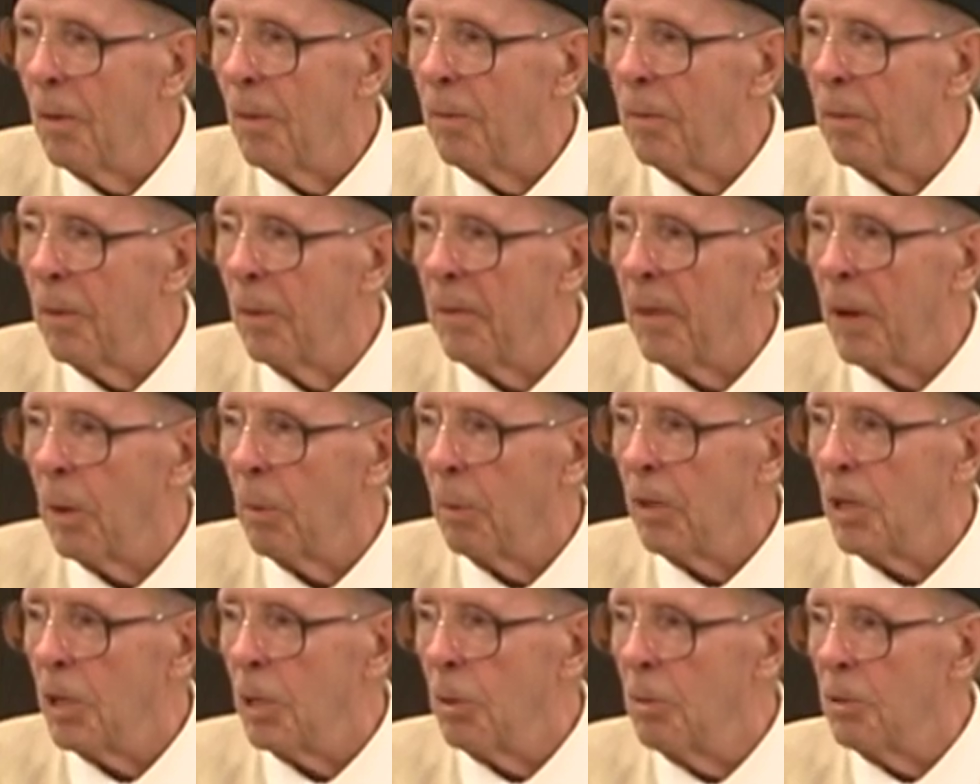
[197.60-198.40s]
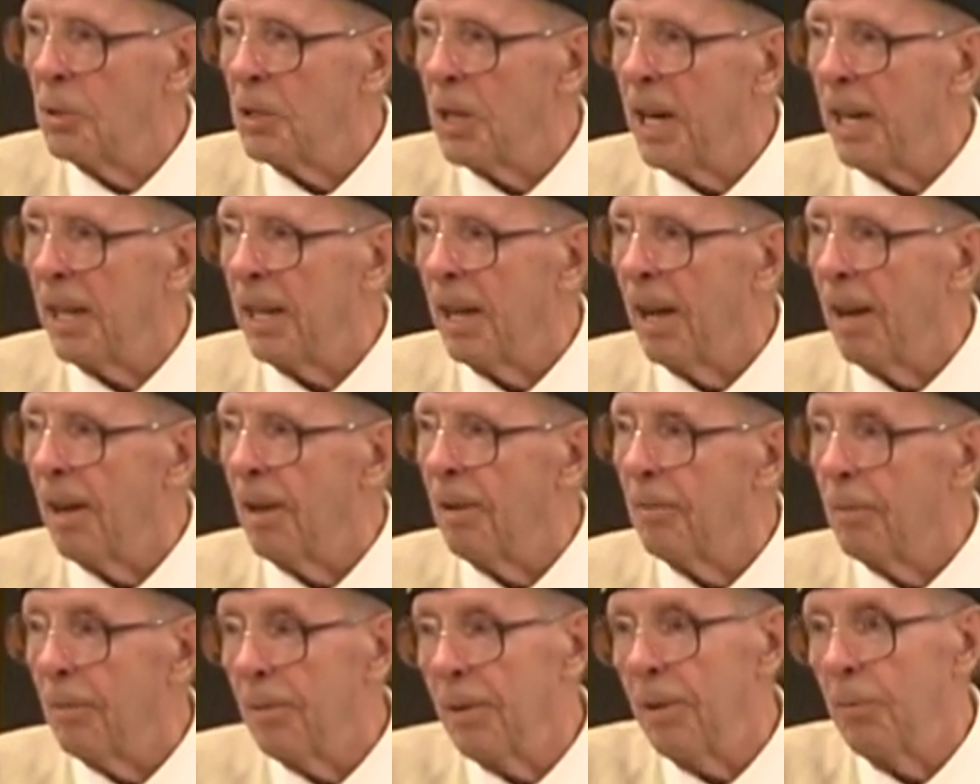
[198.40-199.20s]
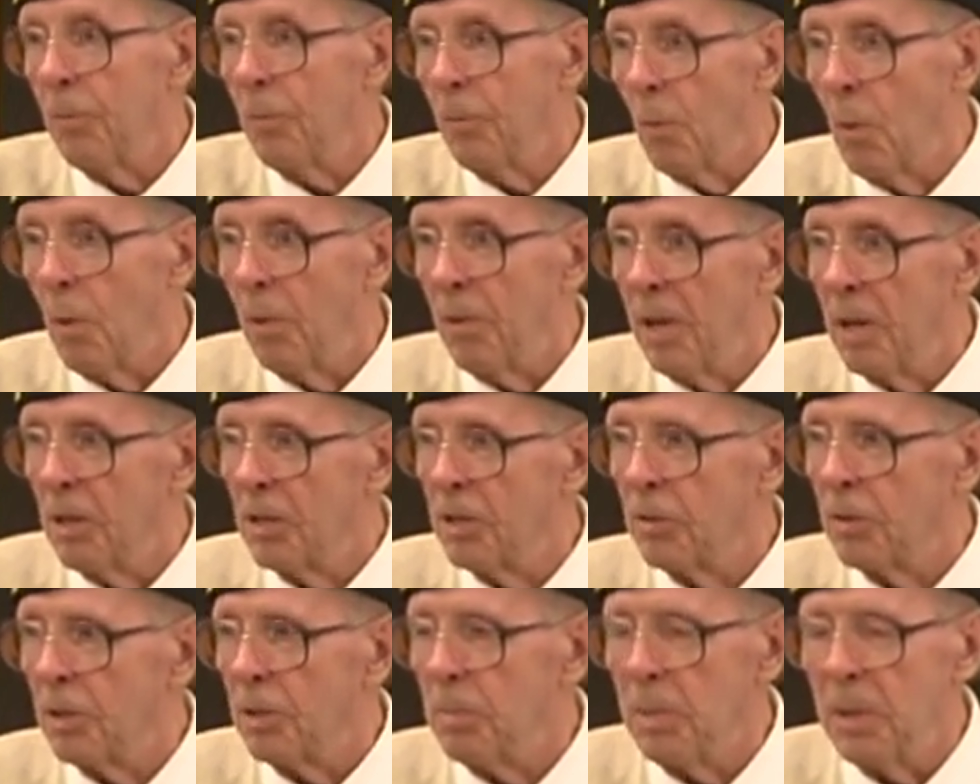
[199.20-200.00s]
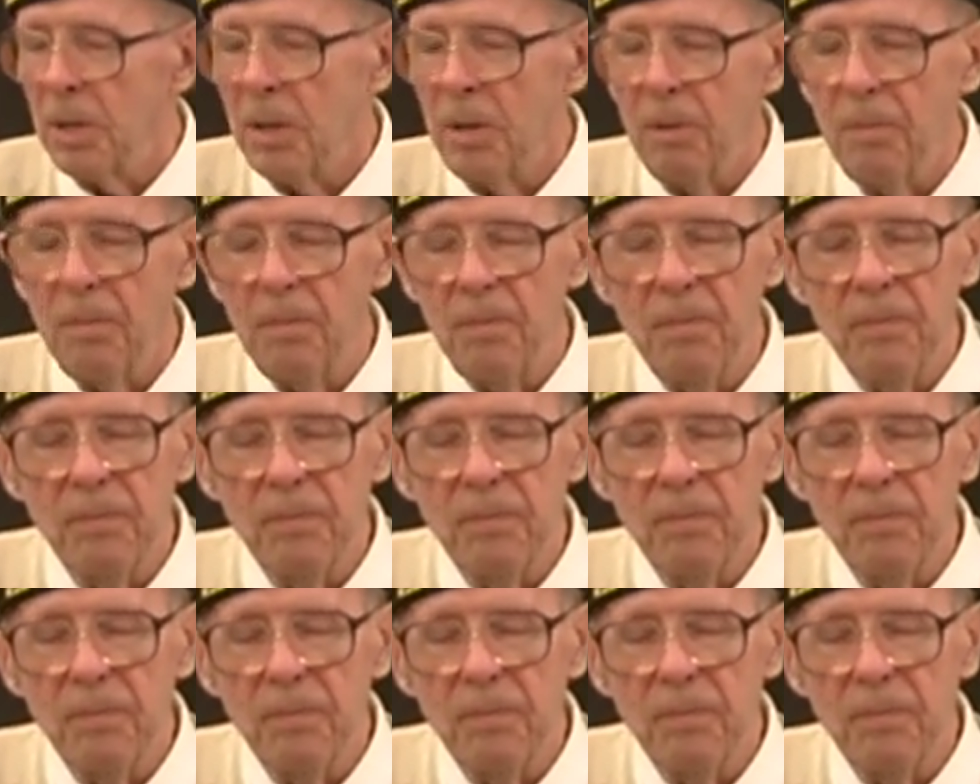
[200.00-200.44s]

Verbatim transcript: that they were using uh, when this was built,